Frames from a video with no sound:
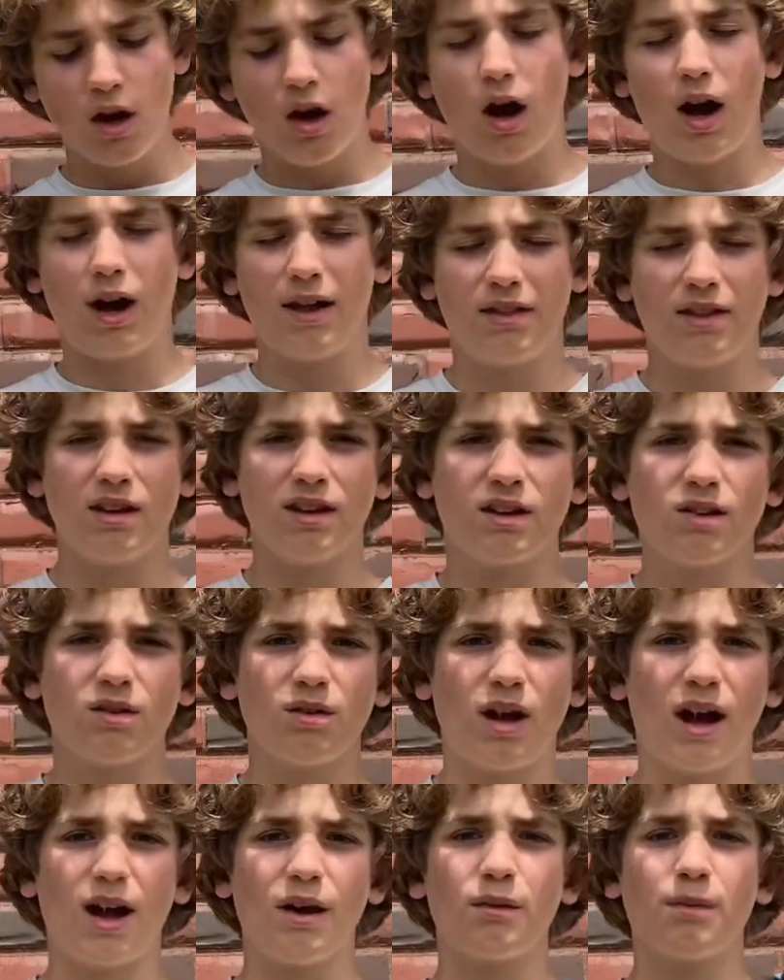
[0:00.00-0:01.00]
I think
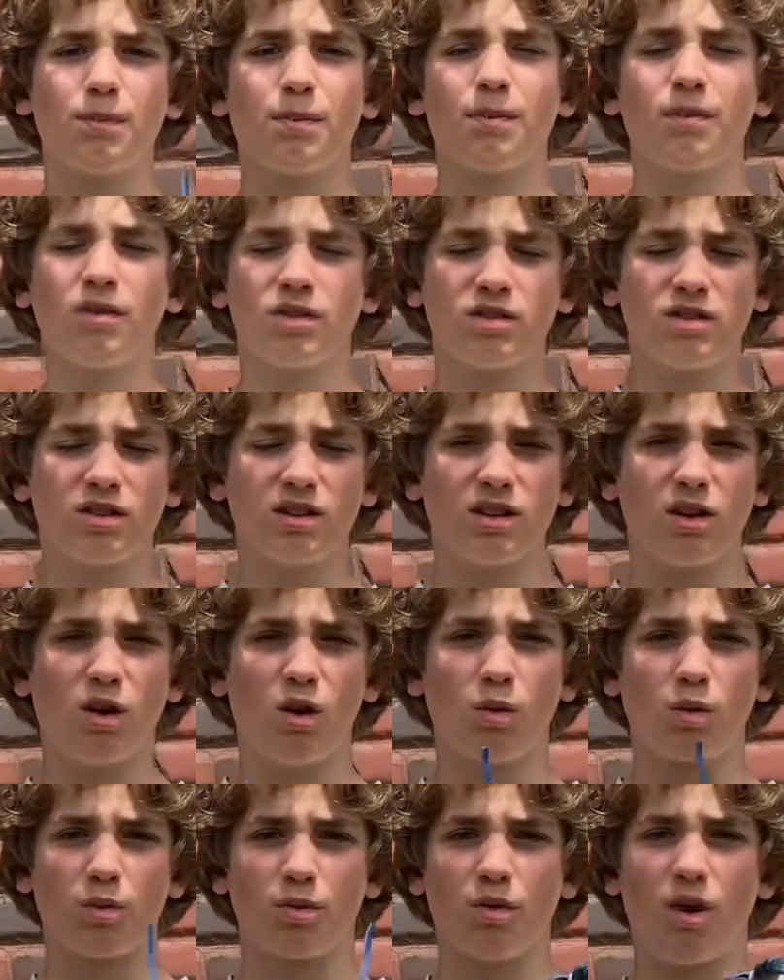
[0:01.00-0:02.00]
I would personally
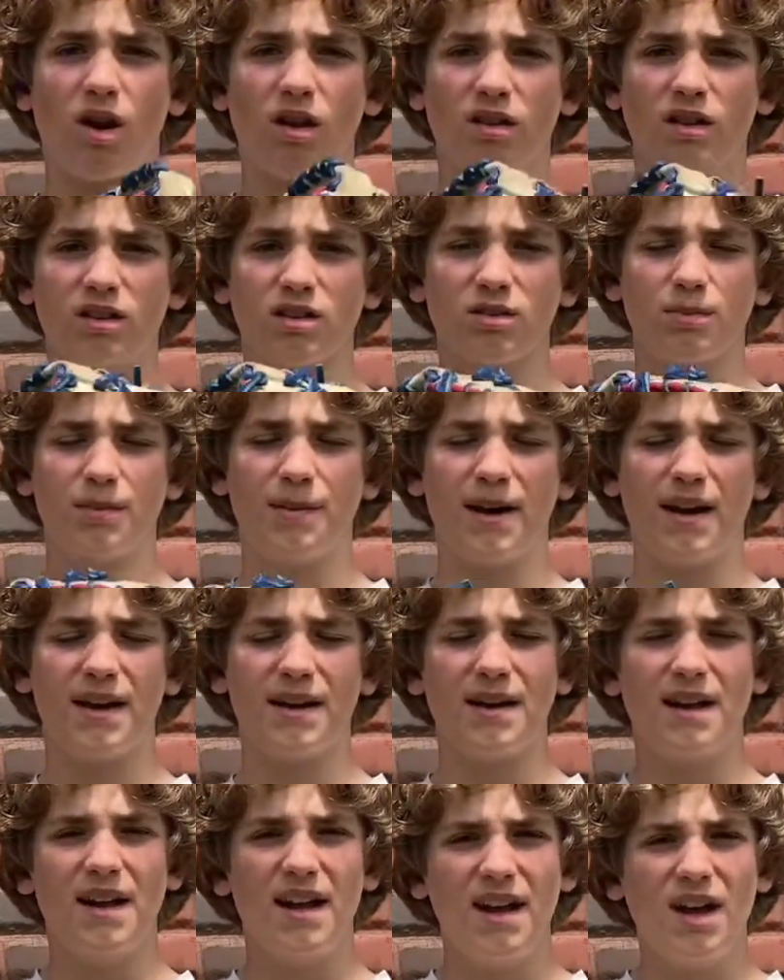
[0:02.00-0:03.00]
go with Rawlings, but
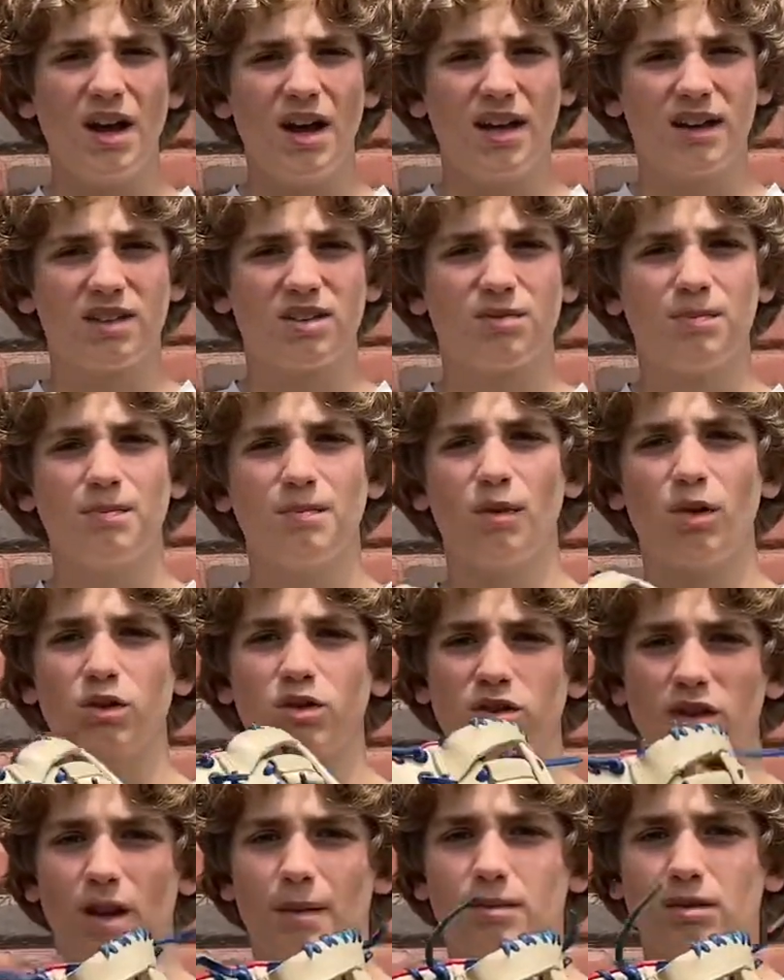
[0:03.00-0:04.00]
it's
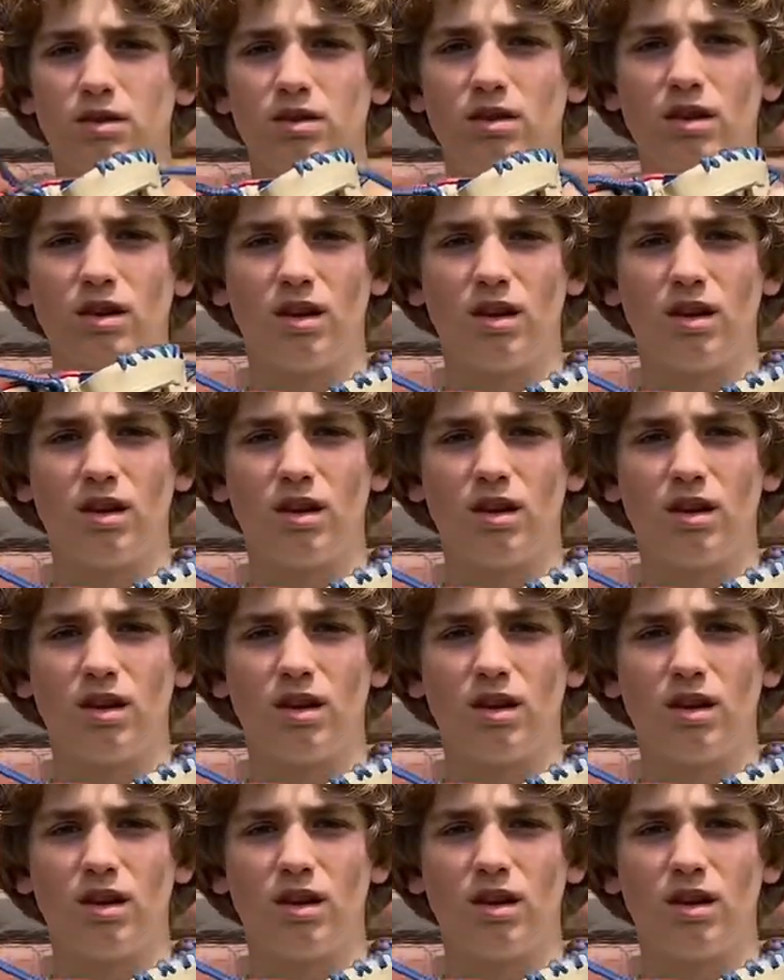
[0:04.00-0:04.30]
mostly up to